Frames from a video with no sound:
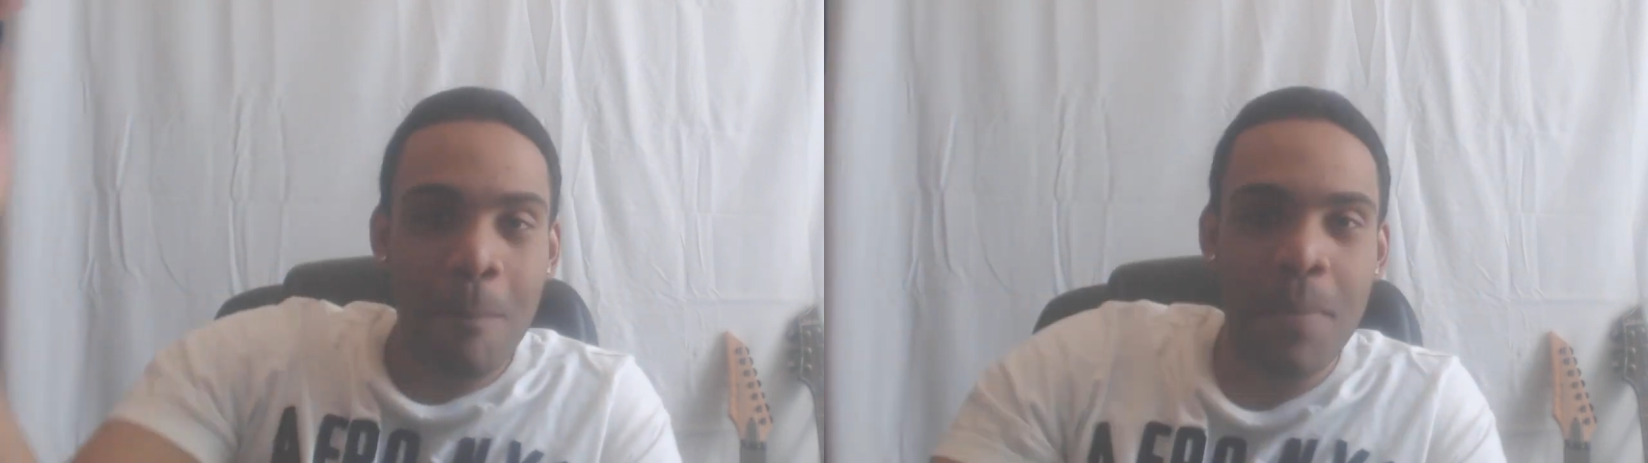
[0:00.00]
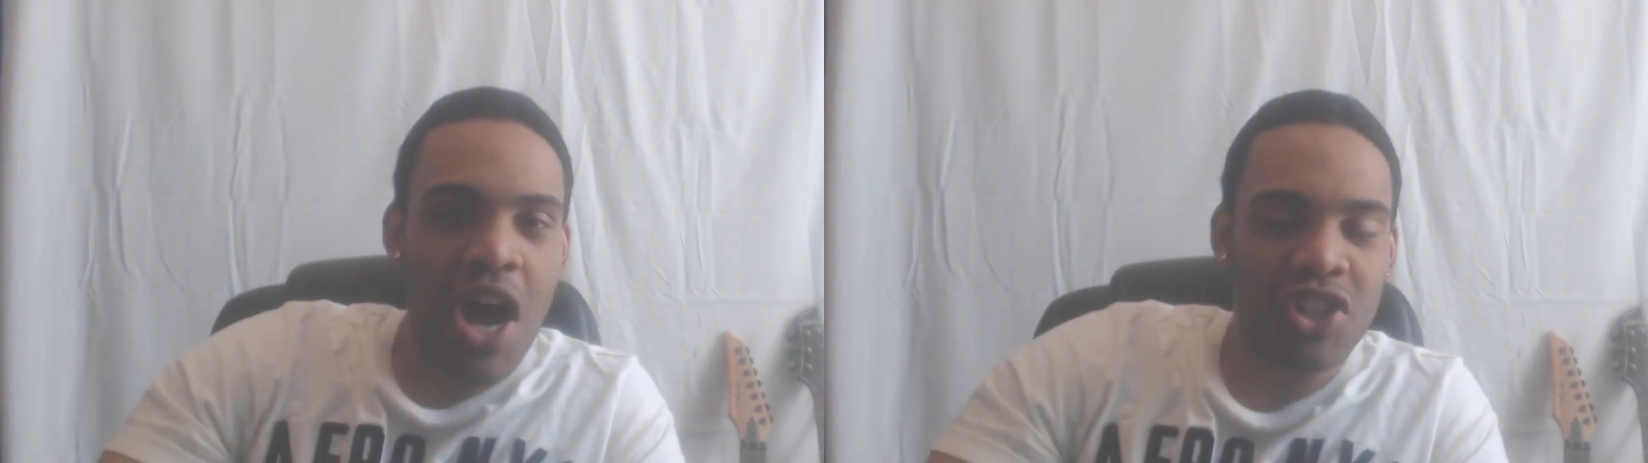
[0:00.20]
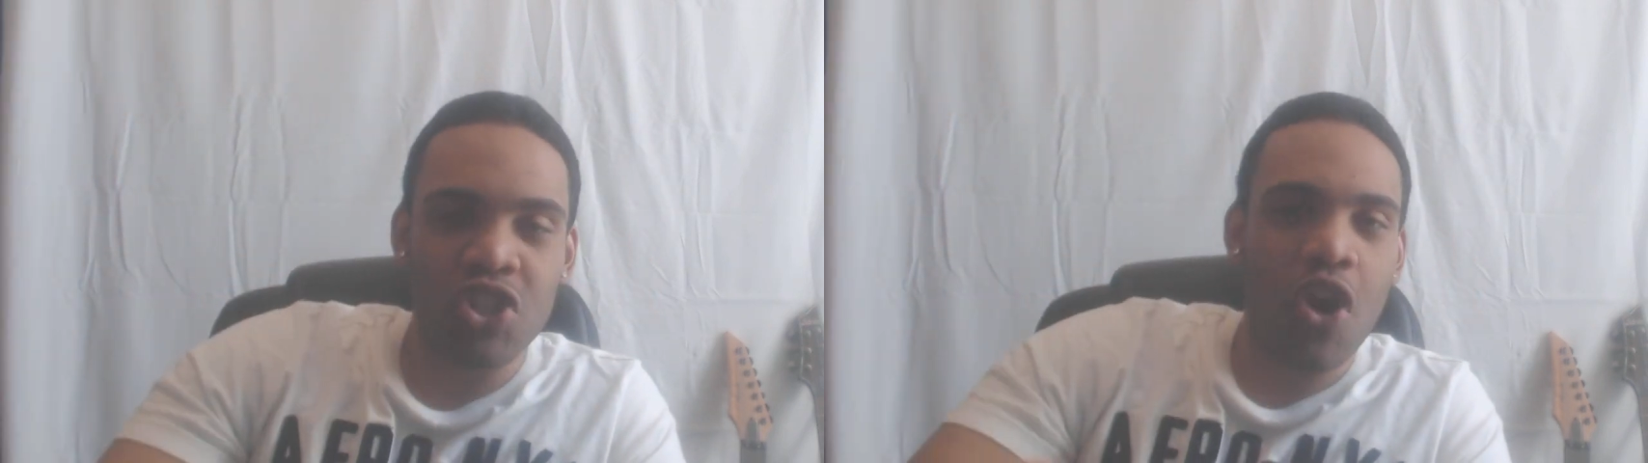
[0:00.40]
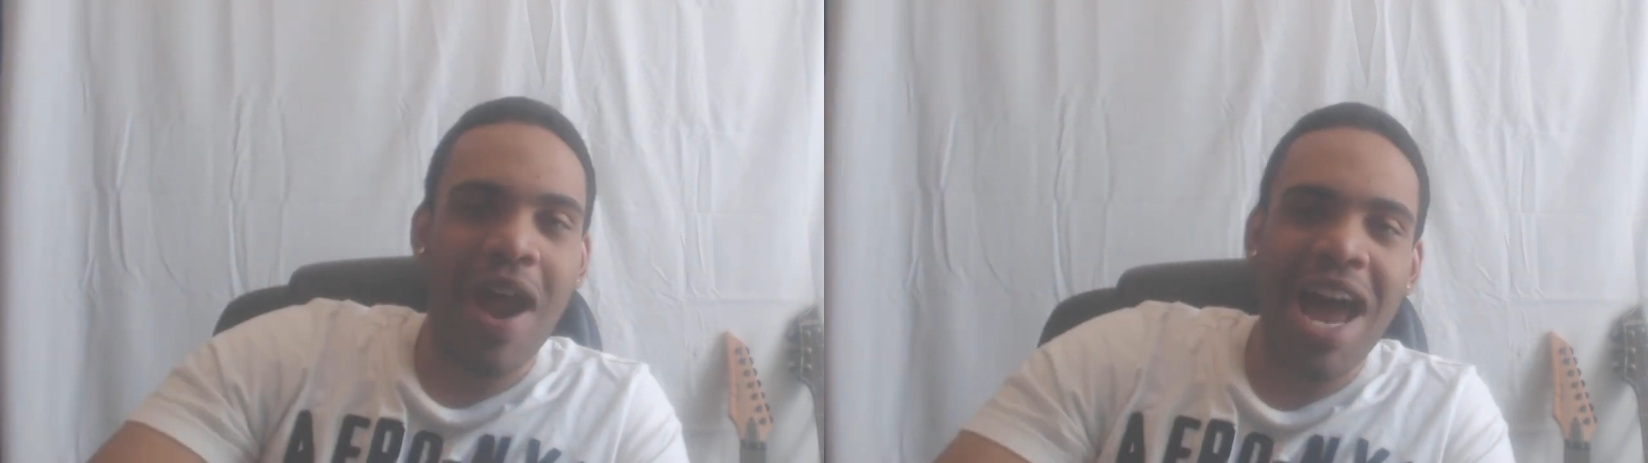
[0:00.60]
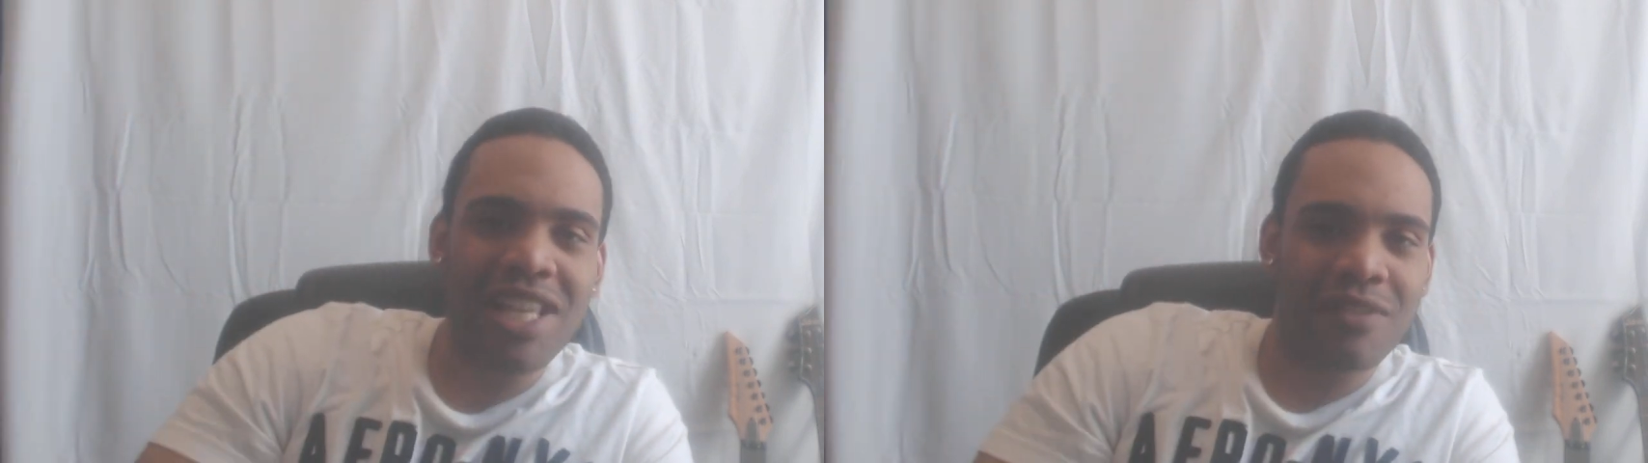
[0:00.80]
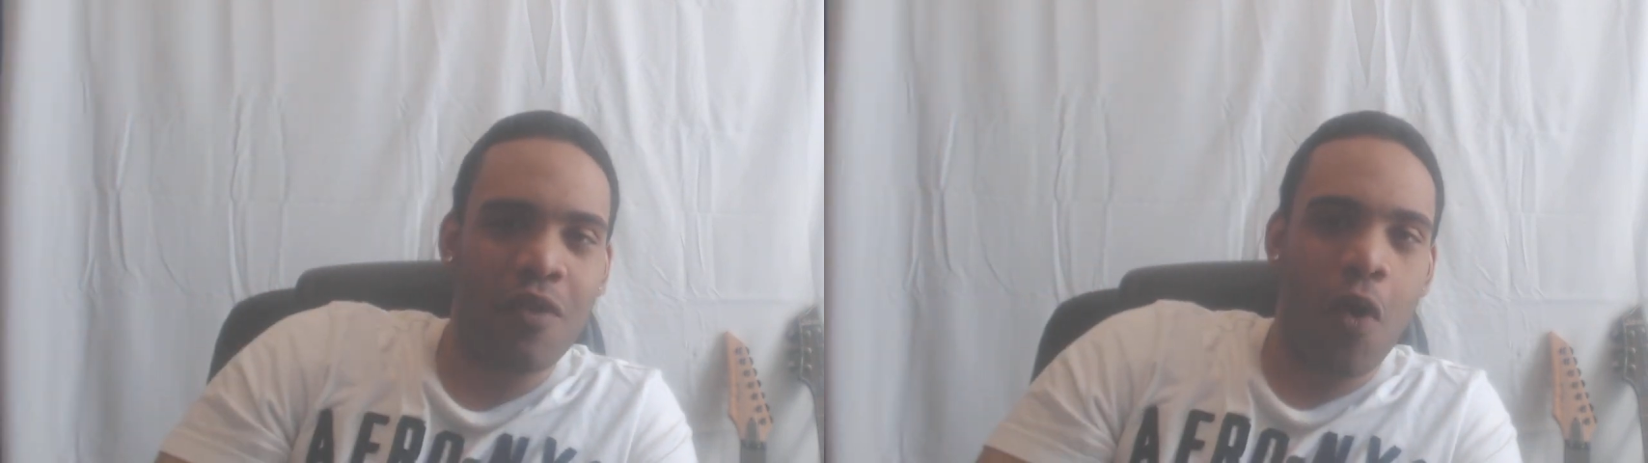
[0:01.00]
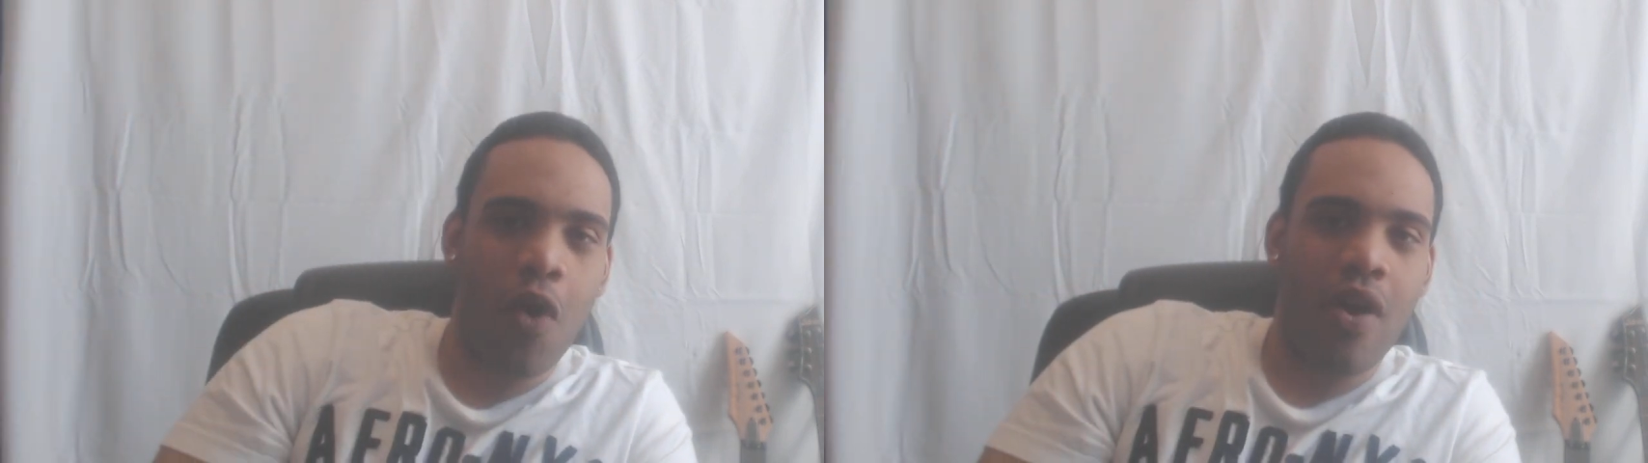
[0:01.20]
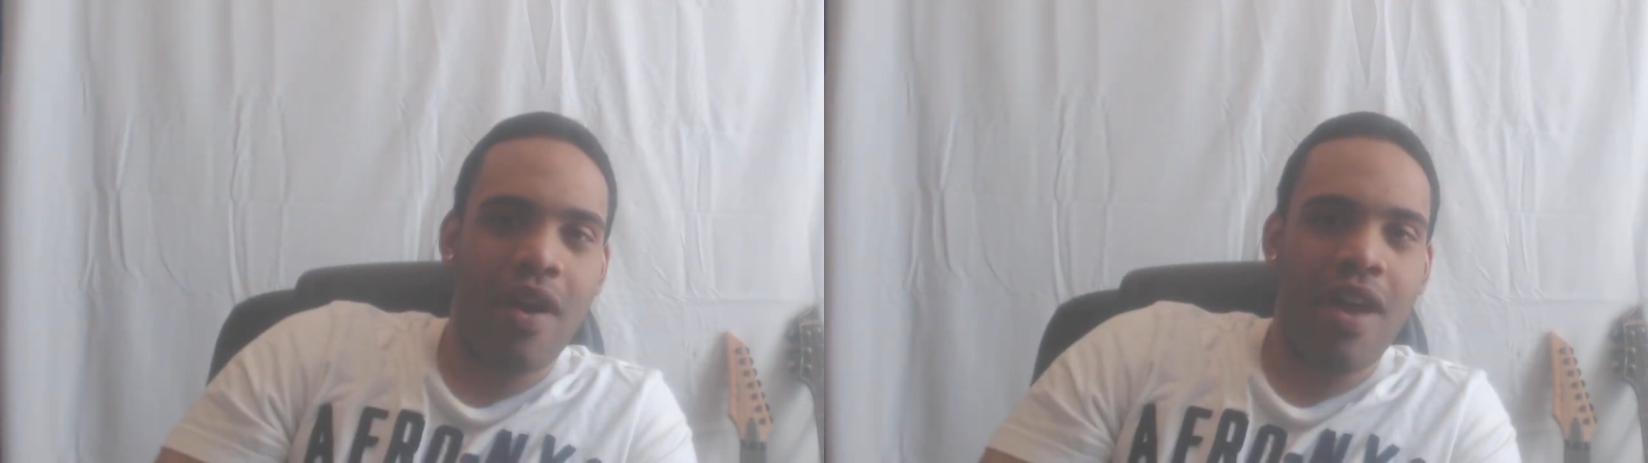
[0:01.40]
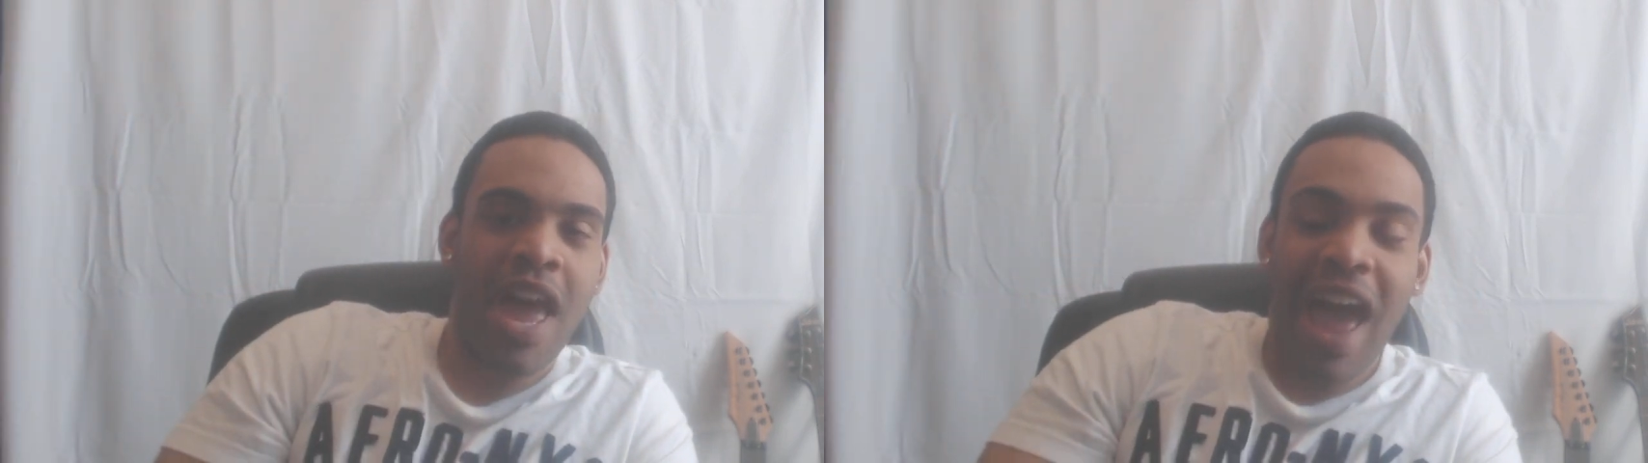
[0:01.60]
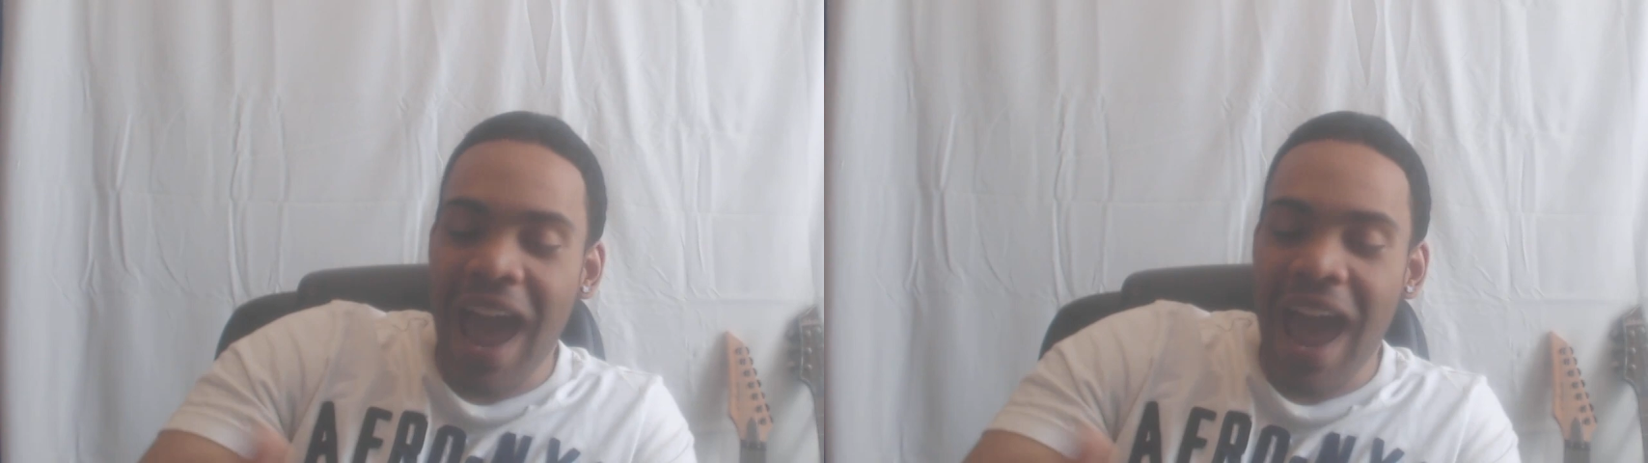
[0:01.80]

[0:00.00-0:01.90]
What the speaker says: bust your ass for,